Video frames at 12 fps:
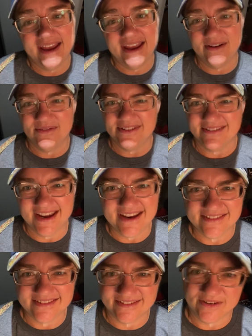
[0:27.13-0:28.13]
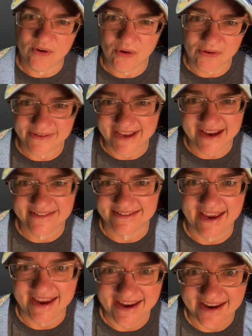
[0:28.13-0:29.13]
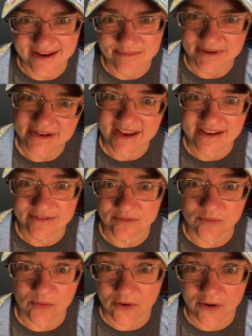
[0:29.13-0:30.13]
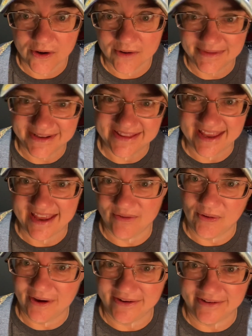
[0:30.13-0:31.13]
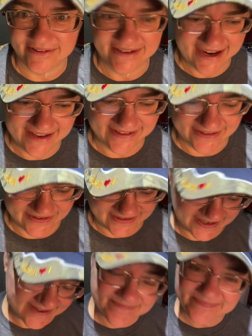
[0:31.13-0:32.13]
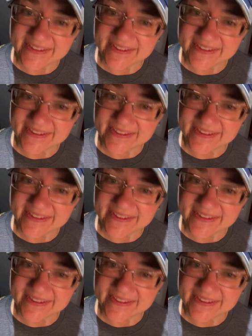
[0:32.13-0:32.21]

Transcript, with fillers: And it was nice and cold outside, but nice and warm in that water. Hallelujah.